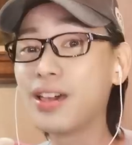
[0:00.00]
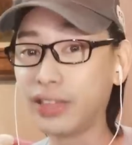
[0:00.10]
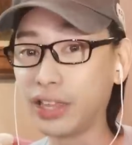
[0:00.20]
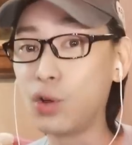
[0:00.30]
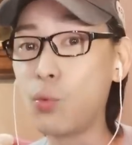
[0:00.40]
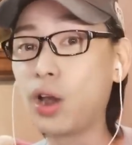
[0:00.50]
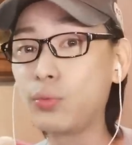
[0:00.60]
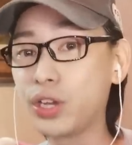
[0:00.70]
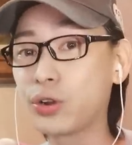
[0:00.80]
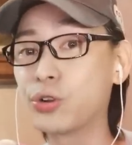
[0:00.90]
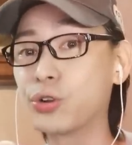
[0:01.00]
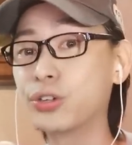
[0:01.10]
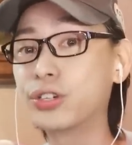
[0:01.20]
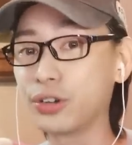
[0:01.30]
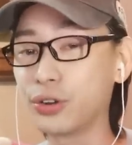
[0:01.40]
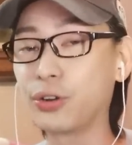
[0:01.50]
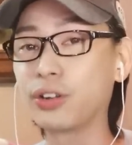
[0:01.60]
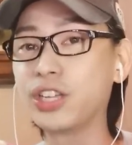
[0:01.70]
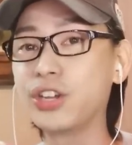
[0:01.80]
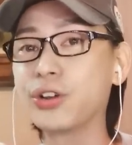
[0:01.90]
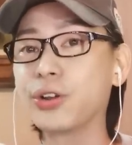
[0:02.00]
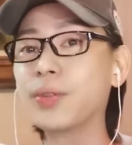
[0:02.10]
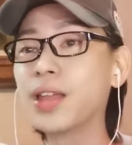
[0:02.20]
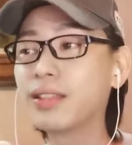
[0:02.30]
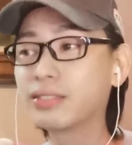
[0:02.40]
than the one we heard earlier,